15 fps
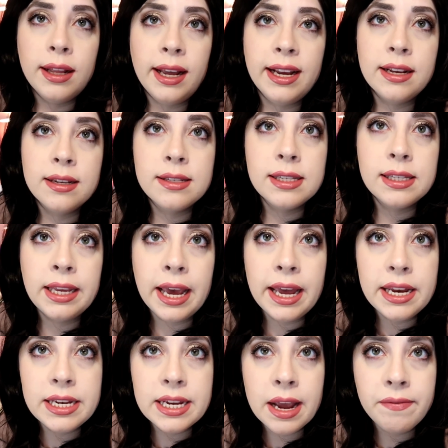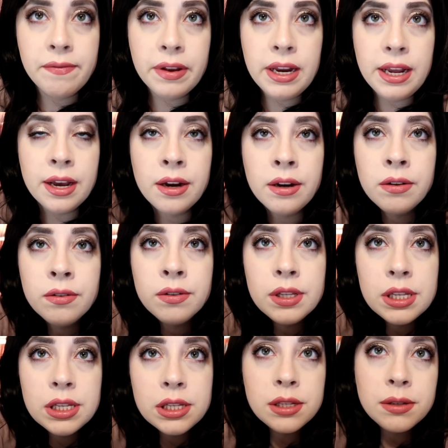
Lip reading: like skit type videos.